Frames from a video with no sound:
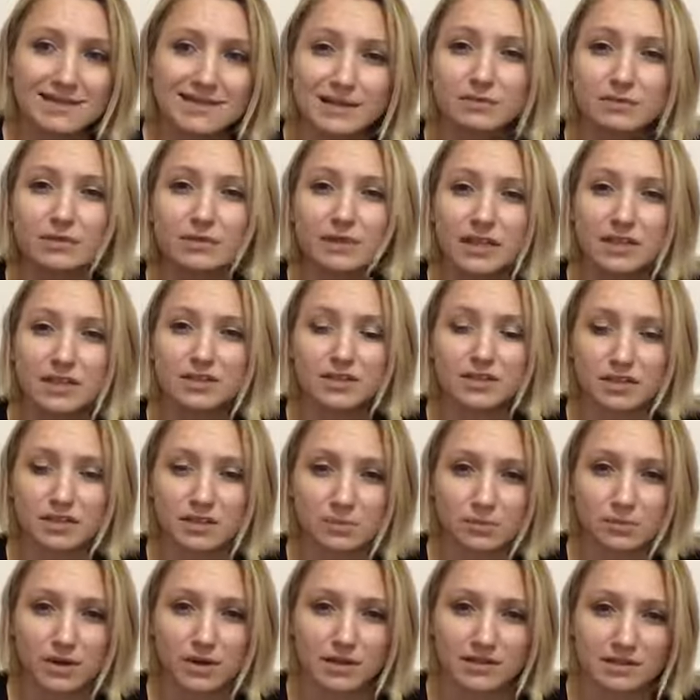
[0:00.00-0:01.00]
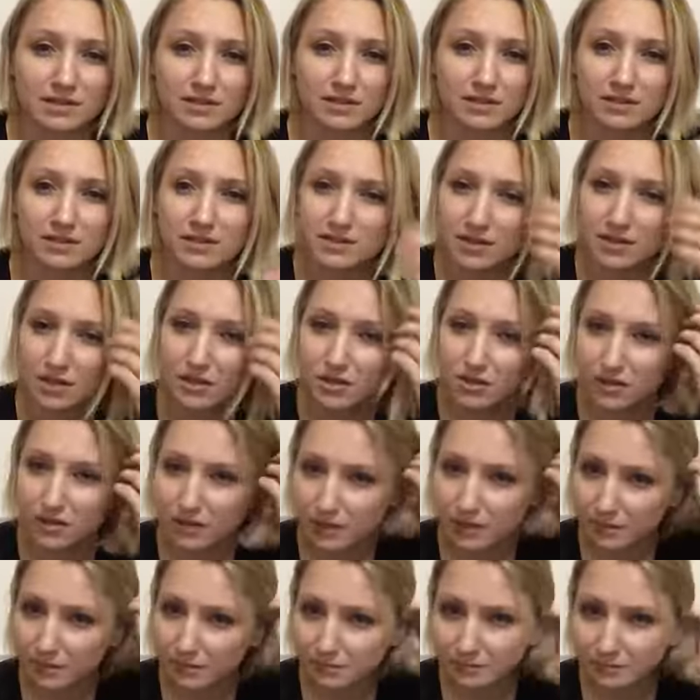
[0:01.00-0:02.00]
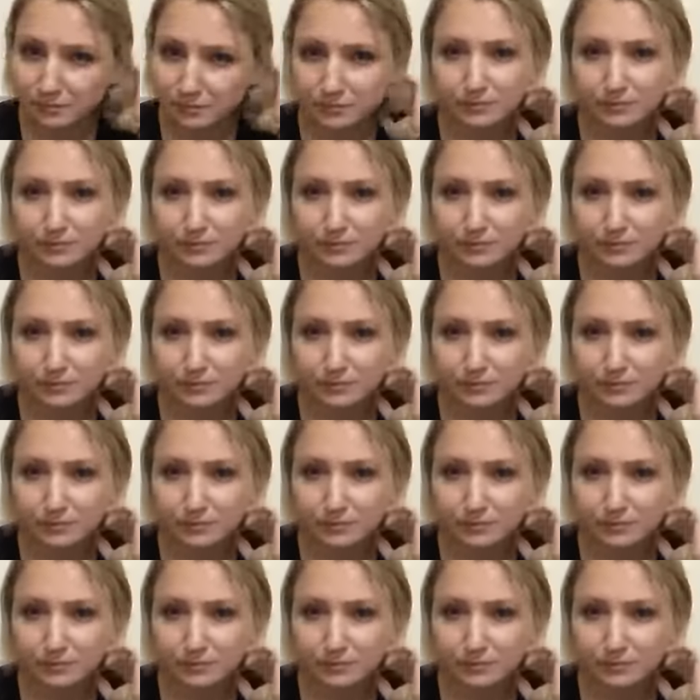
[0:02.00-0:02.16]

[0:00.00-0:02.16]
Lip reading: it relates to the present, essentially.